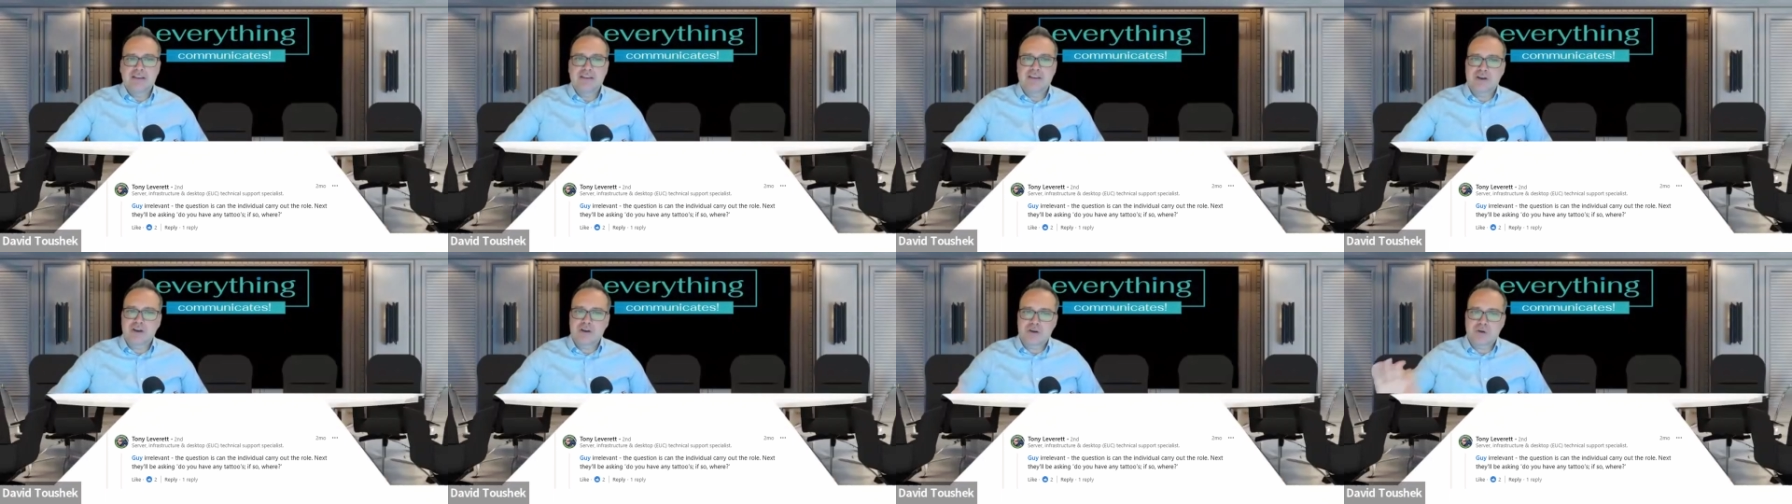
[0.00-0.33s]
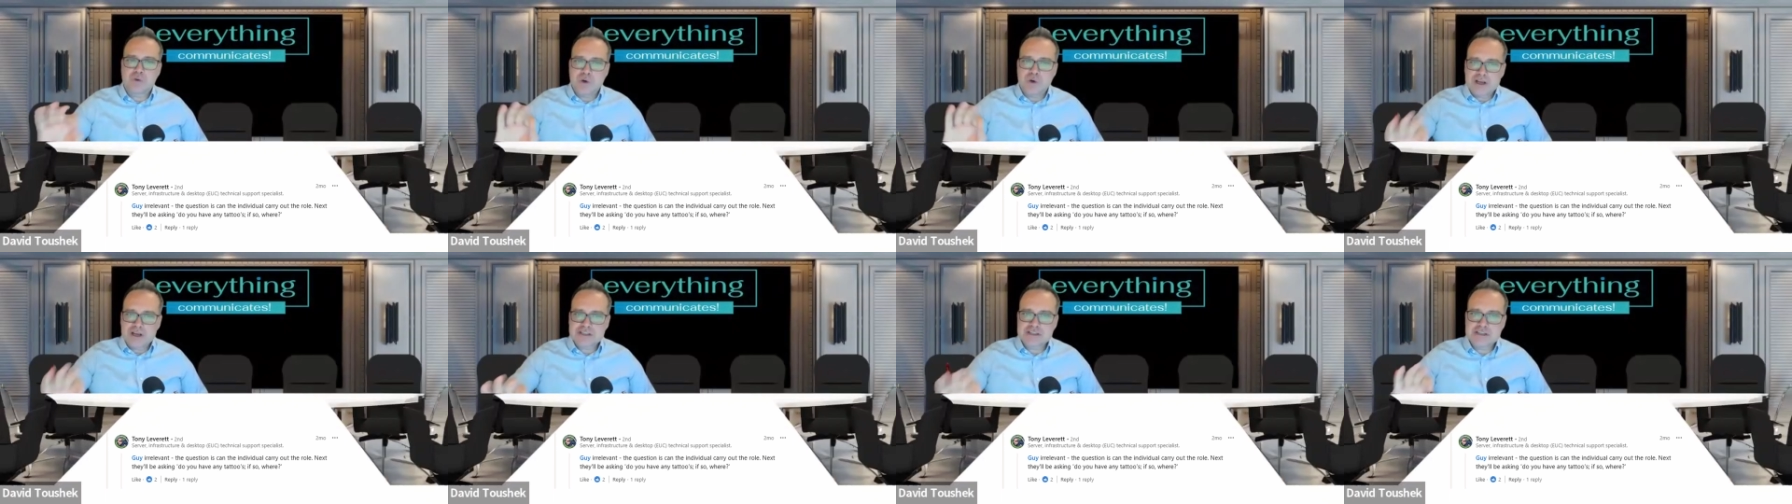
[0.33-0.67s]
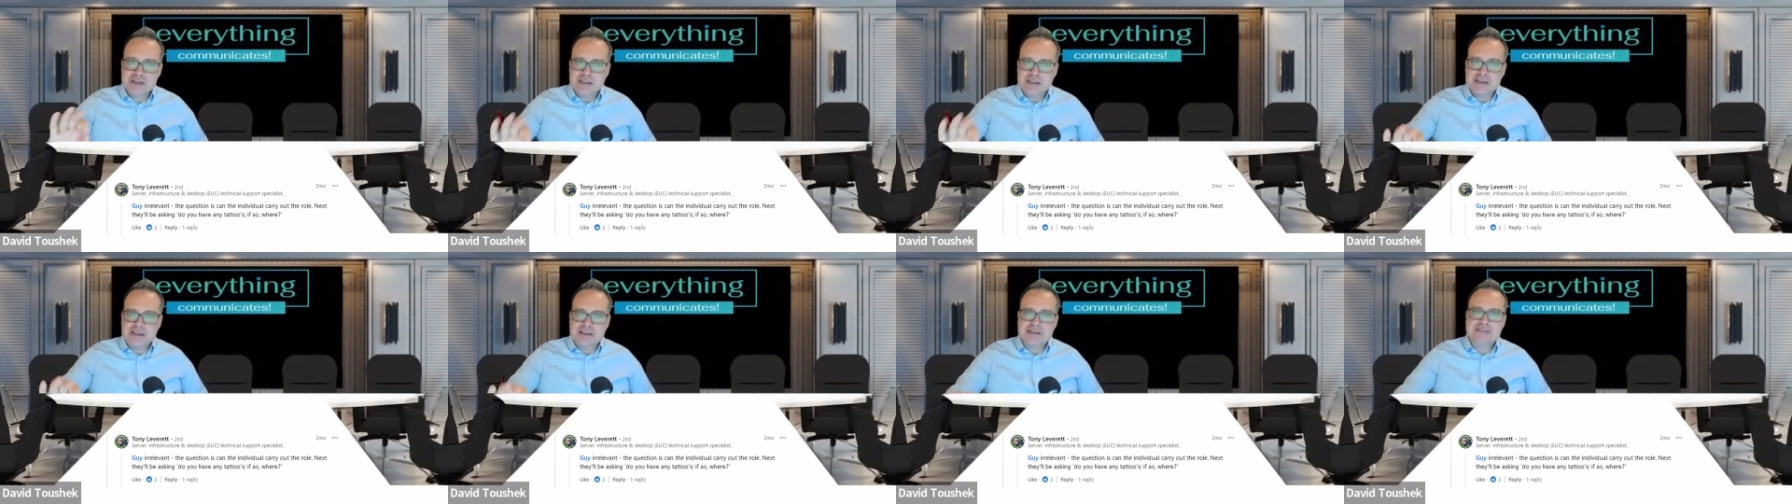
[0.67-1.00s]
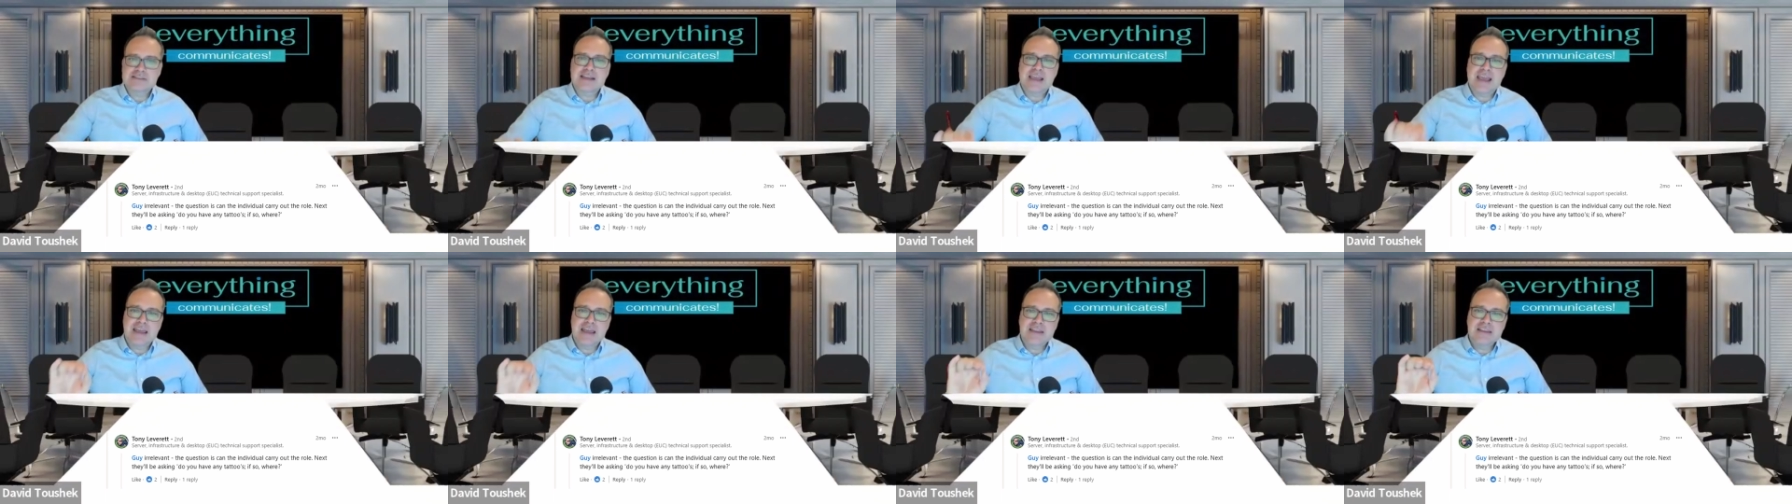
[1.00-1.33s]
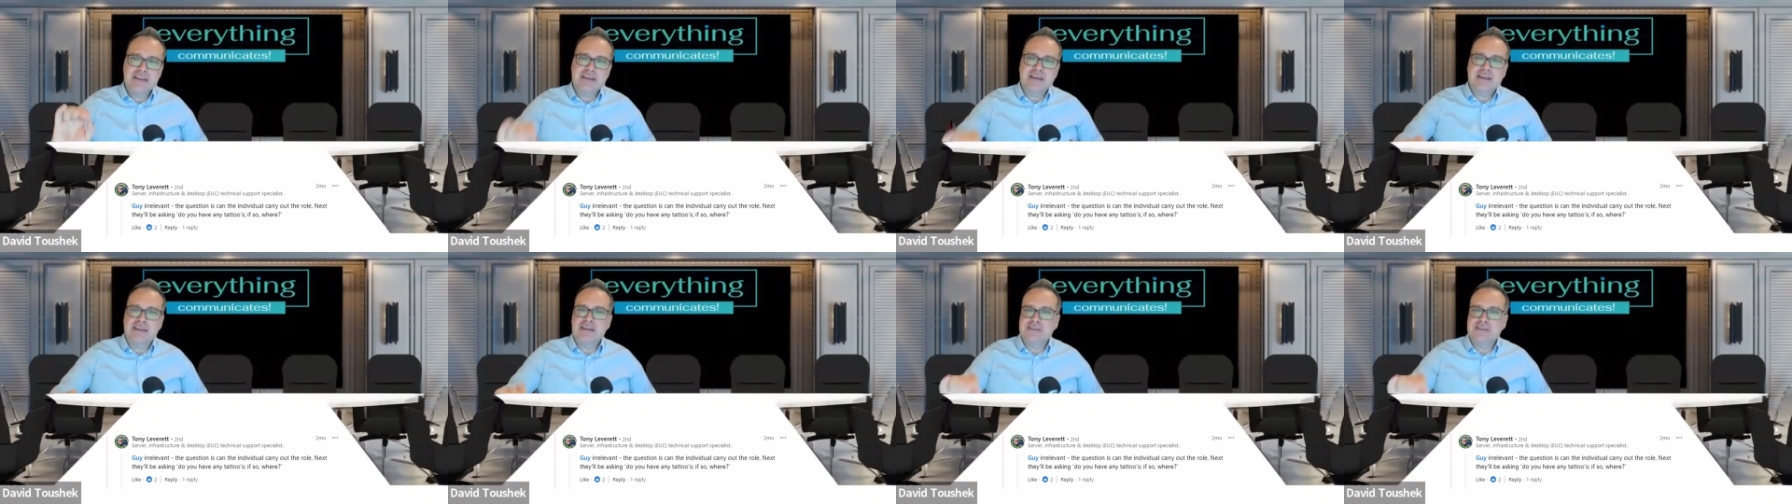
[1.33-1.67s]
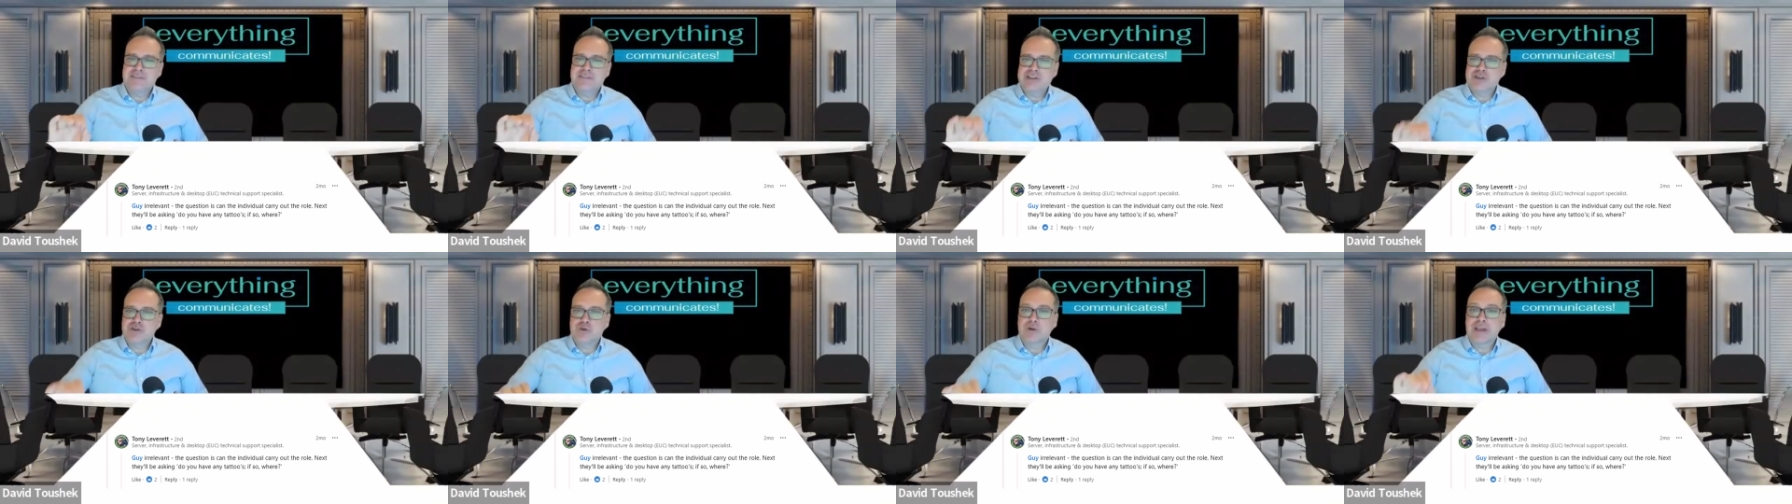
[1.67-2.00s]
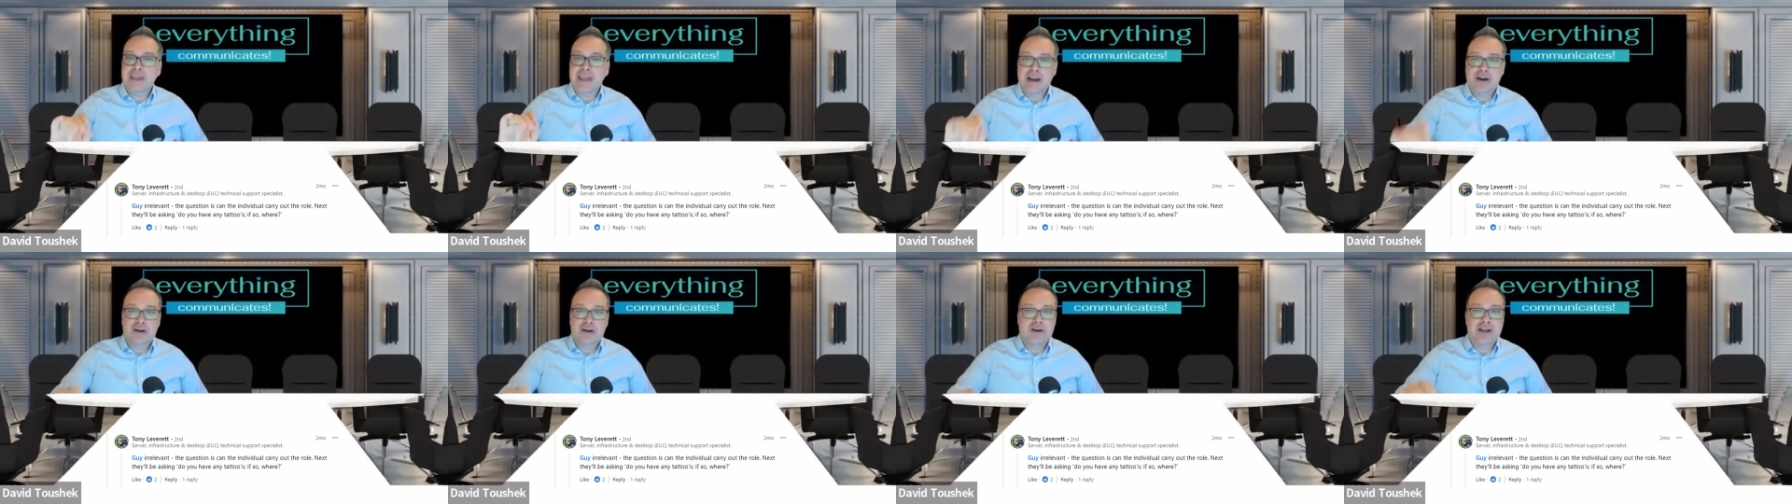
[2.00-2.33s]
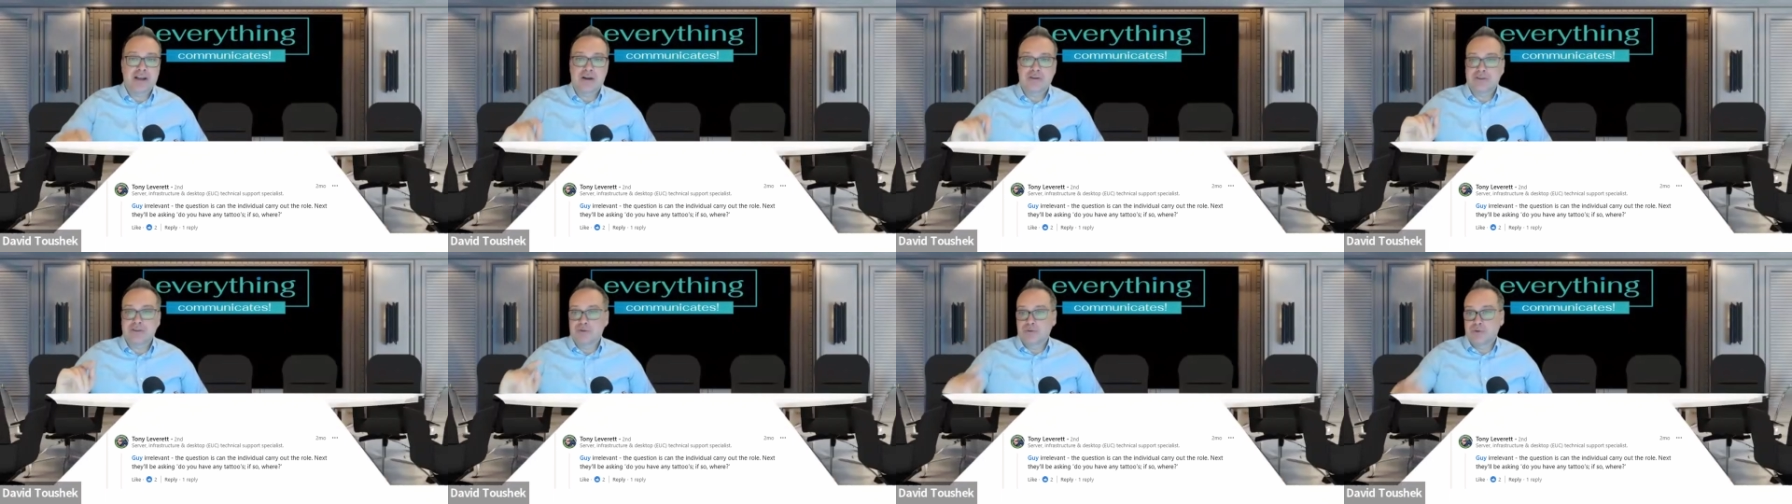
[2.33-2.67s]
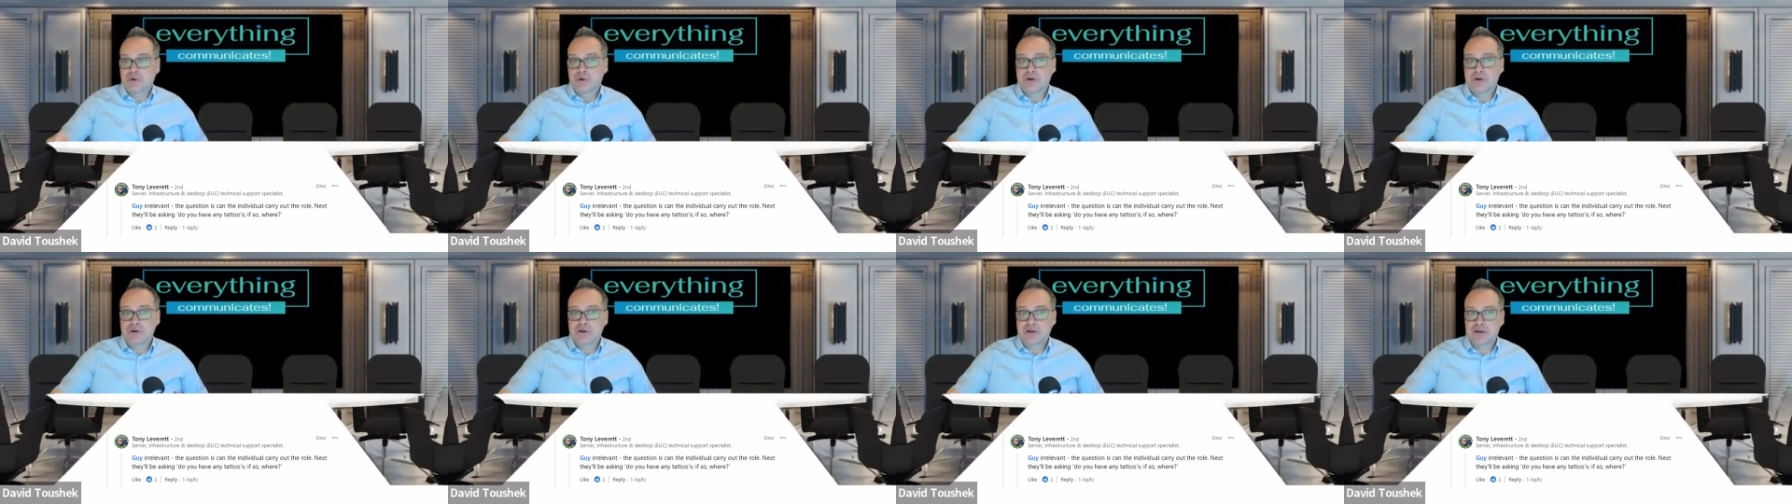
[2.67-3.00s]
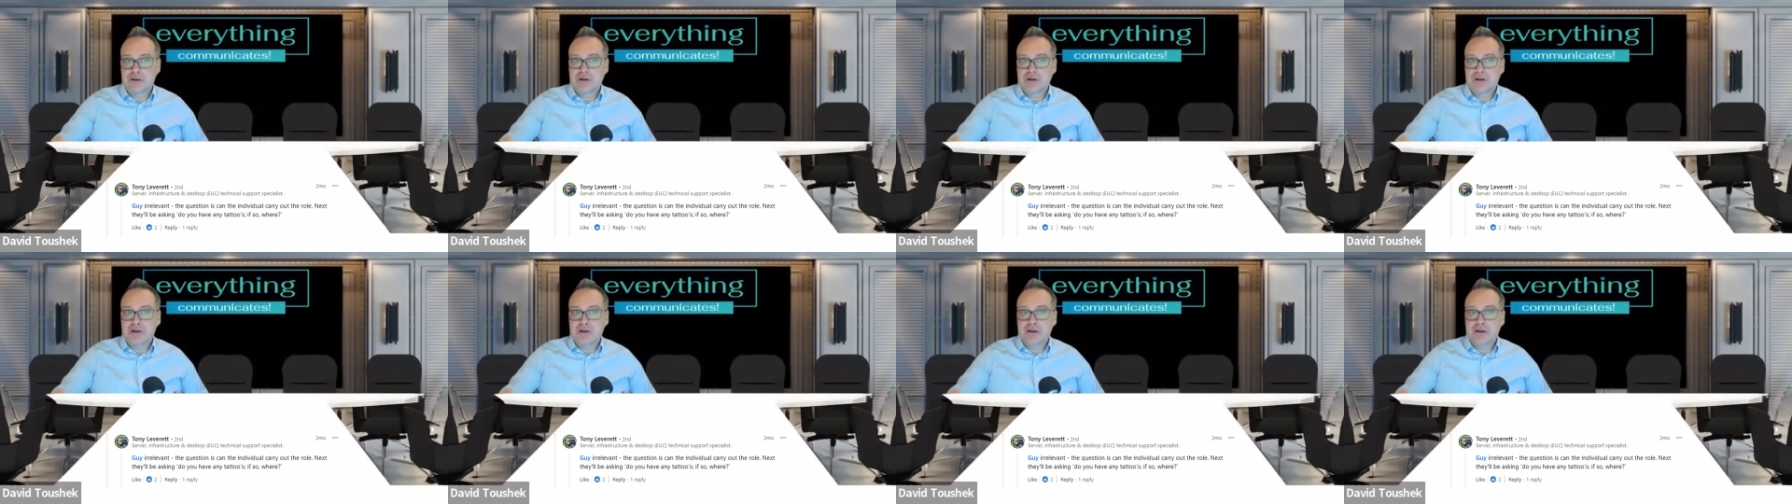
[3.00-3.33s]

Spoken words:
The question is, can the individual carry out the role?